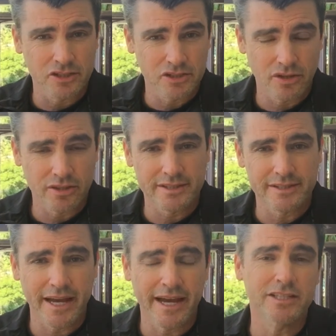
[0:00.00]
a certain
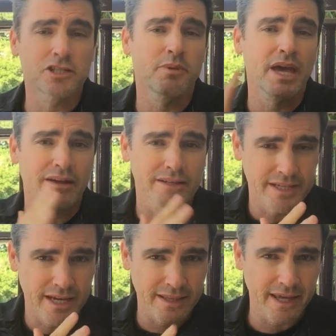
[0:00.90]
state to be able to
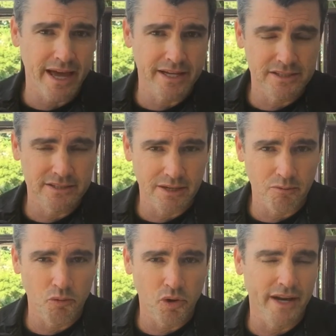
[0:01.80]
take the actions that
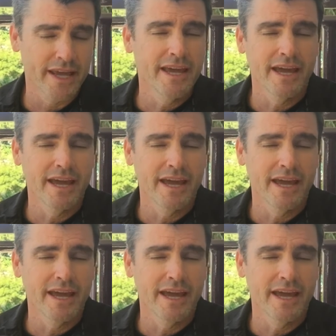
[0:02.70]
we want.